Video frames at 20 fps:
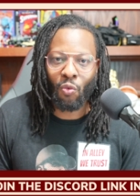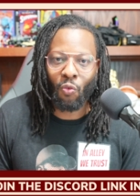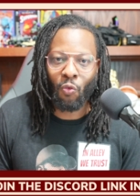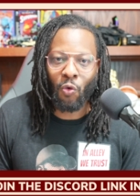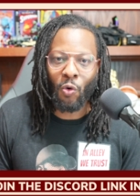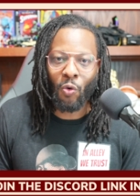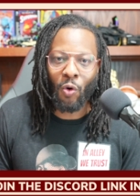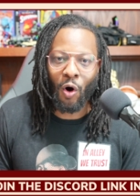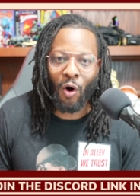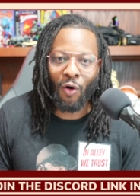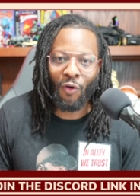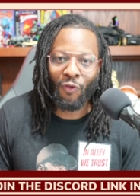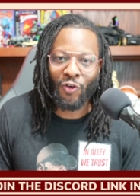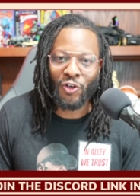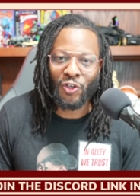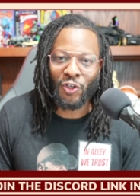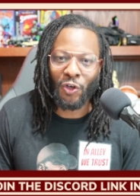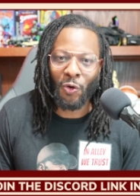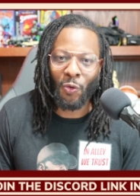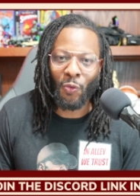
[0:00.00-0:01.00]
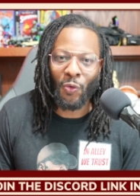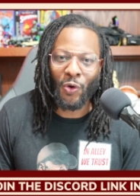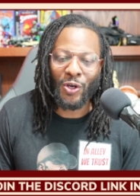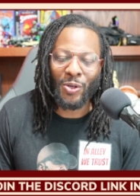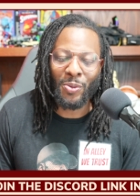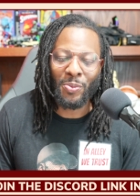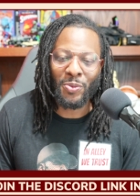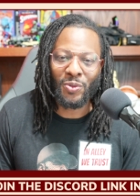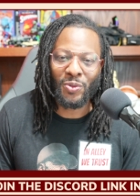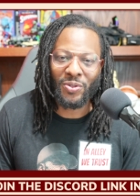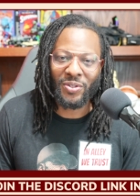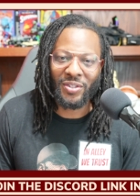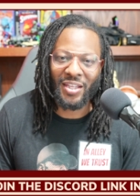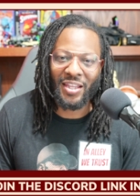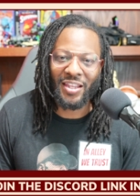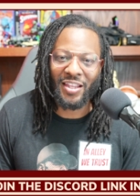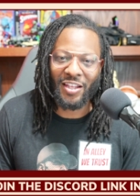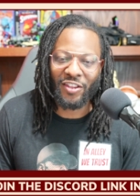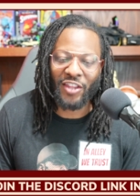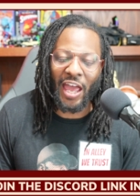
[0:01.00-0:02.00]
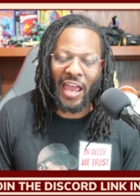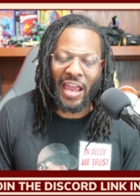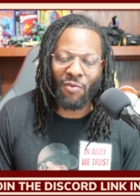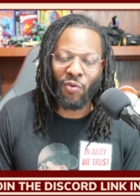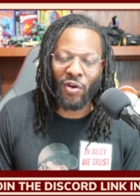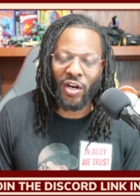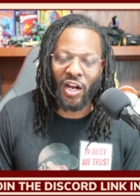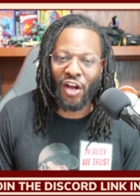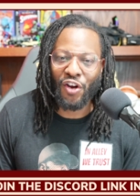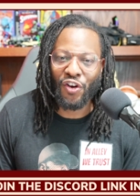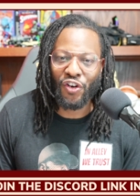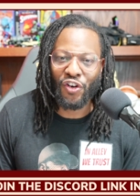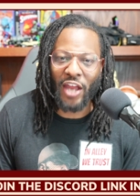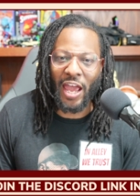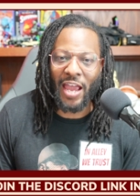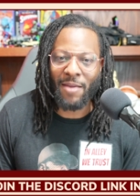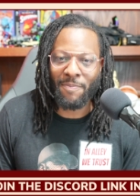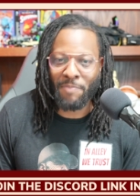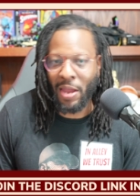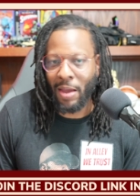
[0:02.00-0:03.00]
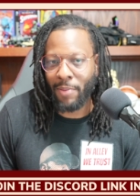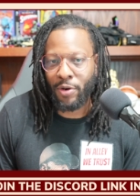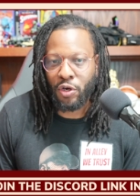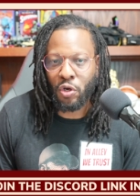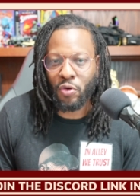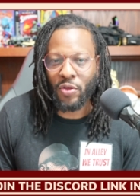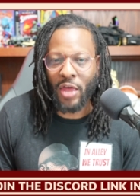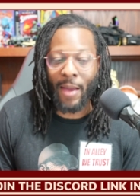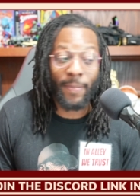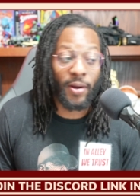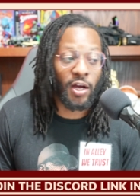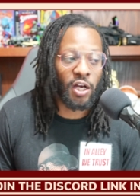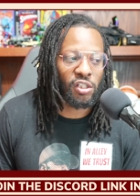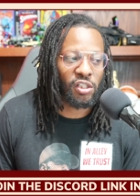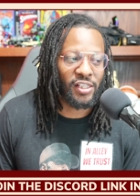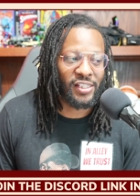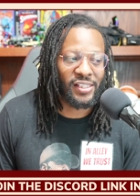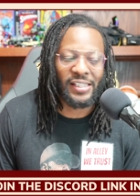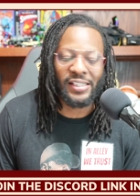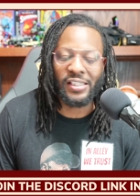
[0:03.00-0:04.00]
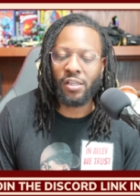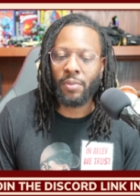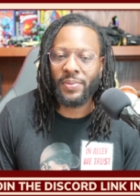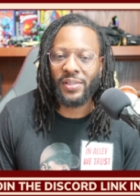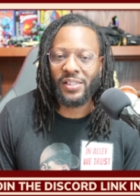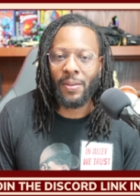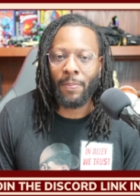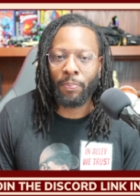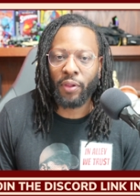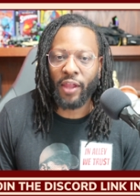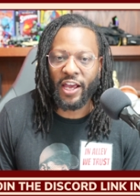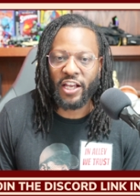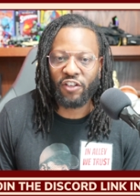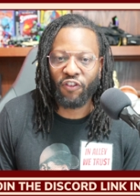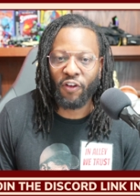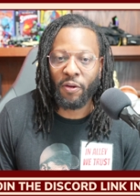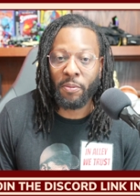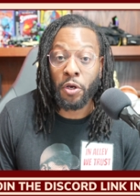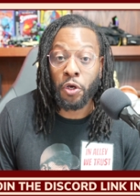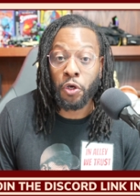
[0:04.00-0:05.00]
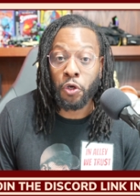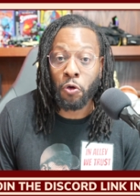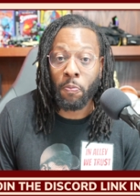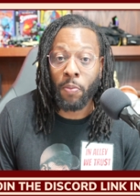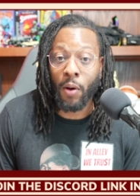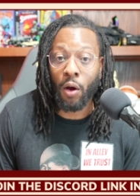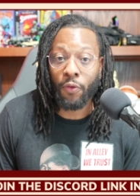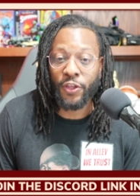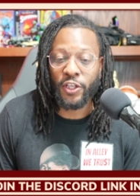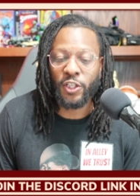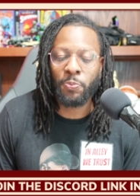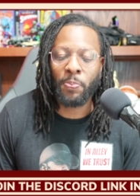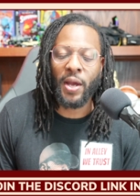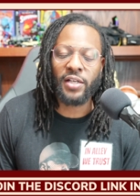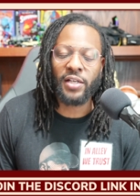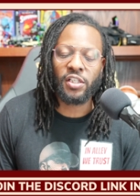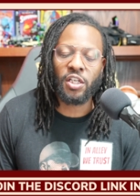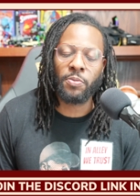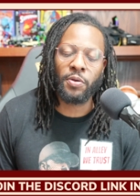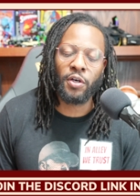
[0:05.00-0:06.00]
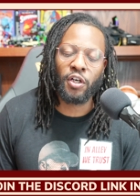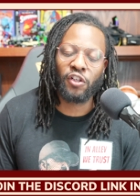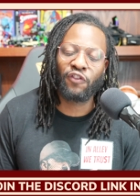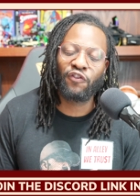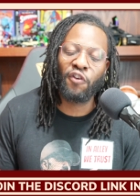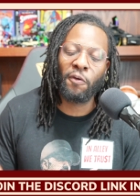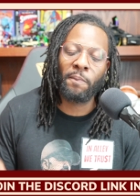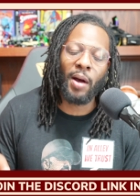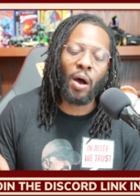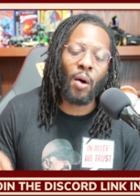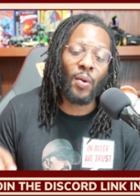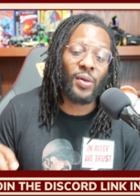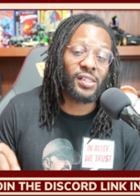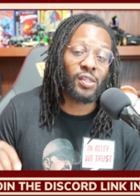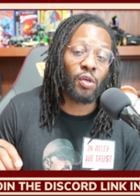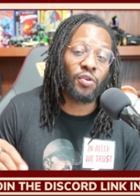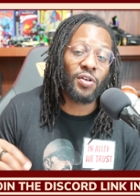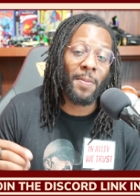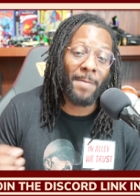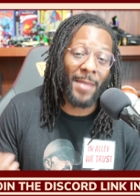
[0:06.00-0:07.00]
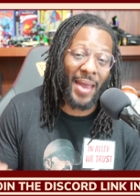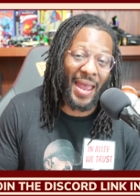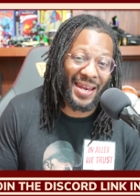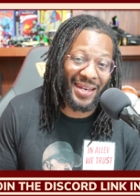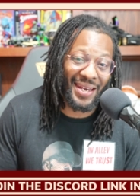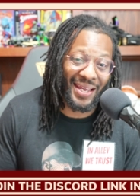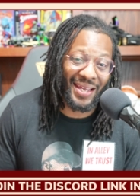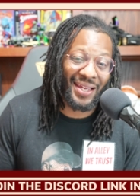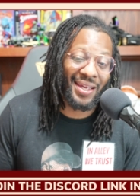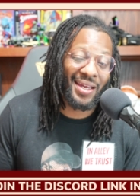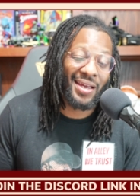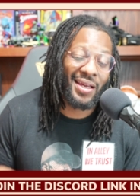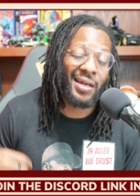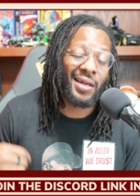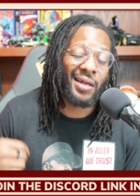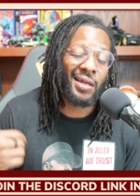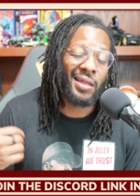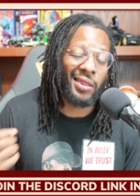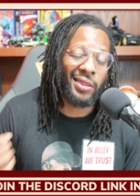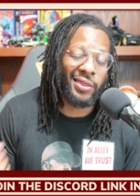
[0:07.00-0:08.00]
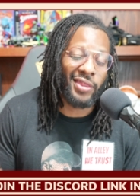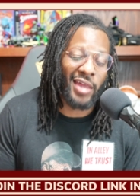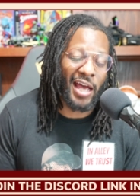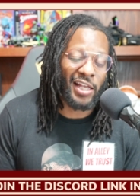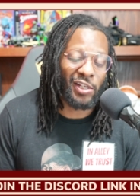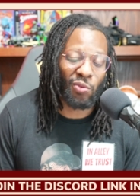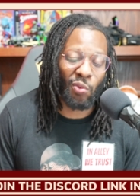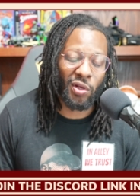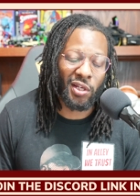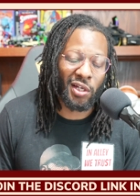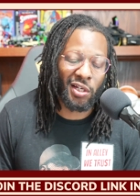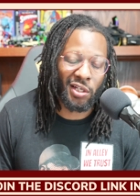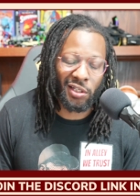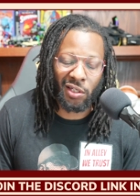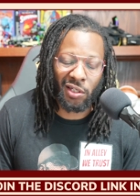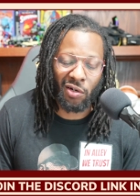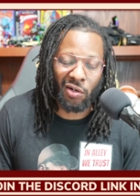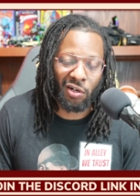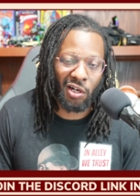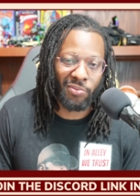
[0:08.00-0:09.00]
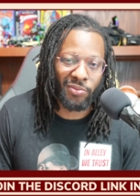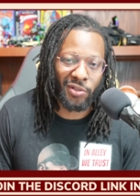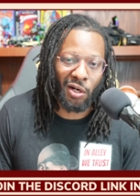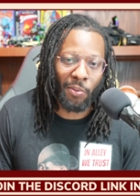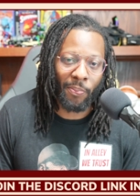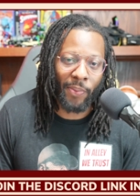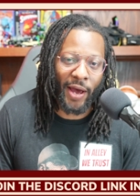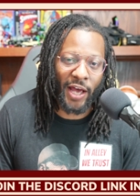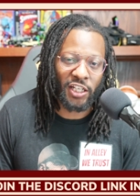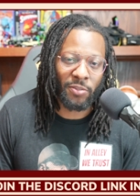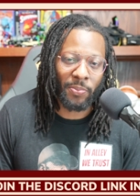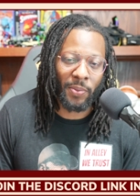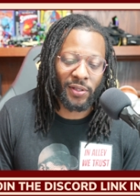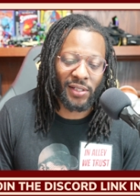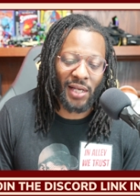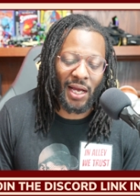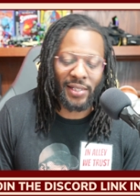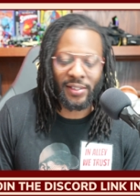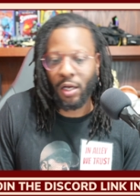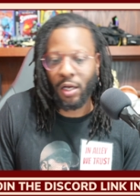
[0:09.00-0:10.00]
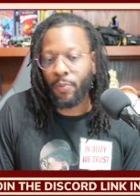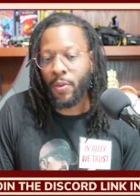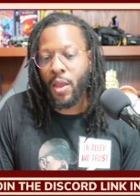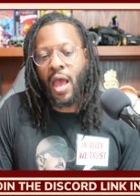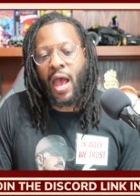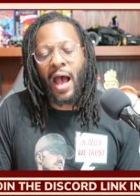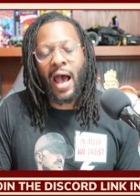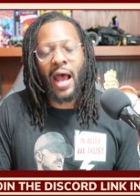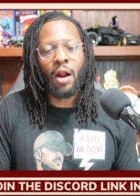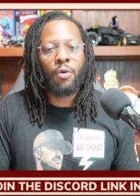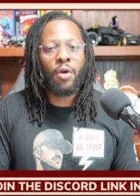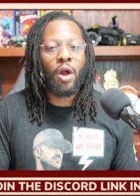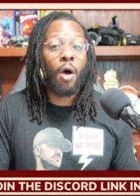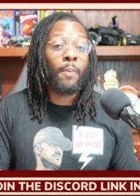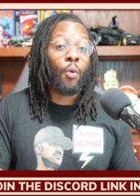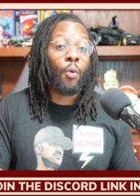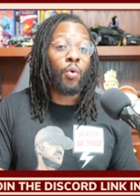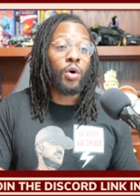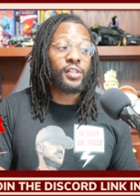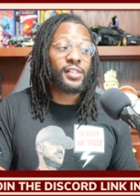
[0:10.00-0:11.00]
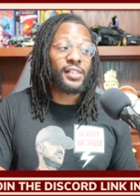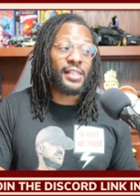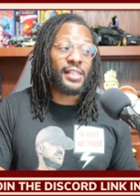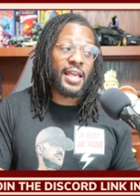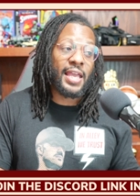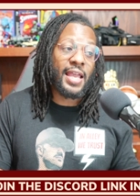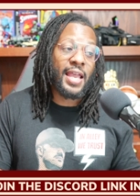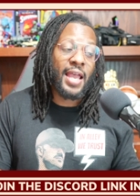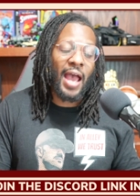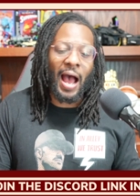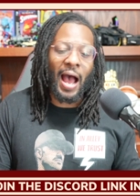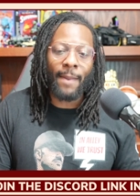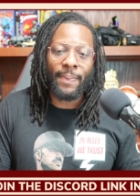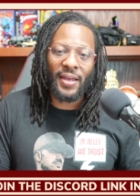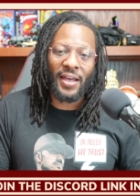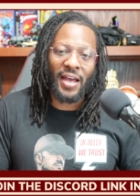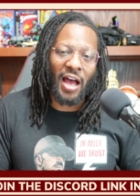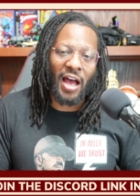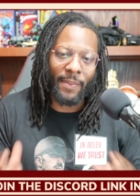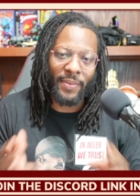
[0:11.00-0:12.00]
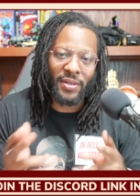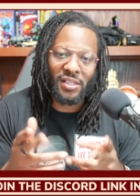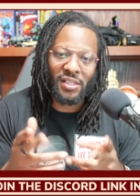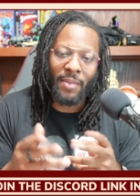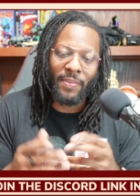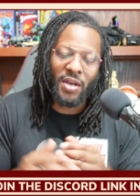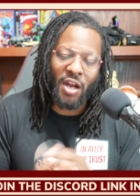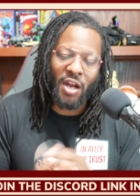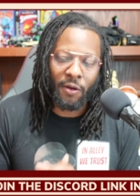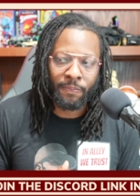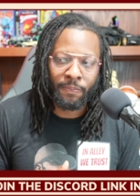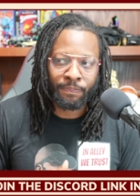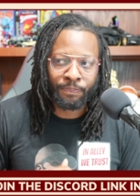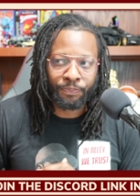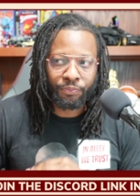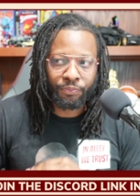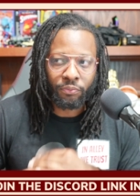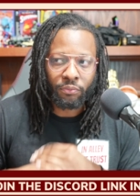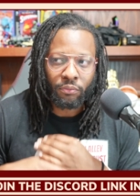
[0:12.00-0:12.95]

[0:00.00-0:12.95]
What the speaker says: woo over Jonah Williams, they'd be able to do that because the system is in place for them to do both, especially because football is so demanding. That's where the concern comes in on basketball side. So I don't know, but we'll see. Hop in the comments. Let me know.